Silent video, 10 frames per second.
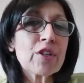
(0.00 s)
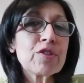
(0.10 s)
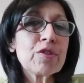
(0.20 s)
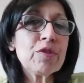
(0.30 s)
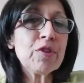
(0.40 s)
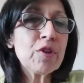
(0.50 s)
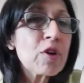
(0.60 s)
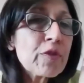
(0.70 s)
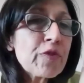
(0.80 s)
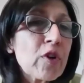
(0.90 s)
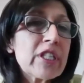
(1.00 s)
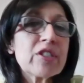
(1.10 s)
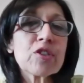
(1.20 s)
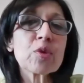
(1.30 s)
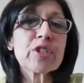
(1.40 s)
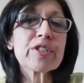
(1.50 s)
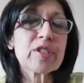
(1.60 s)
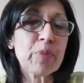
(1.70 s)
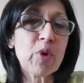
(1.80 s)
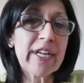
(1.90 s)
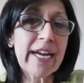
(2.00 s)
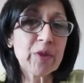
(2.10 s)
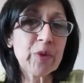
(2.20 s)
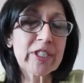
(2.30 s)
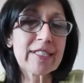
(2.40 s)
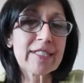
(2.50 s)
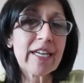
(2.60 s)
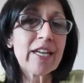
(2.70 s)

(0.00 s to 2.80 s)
to look for these social support networks.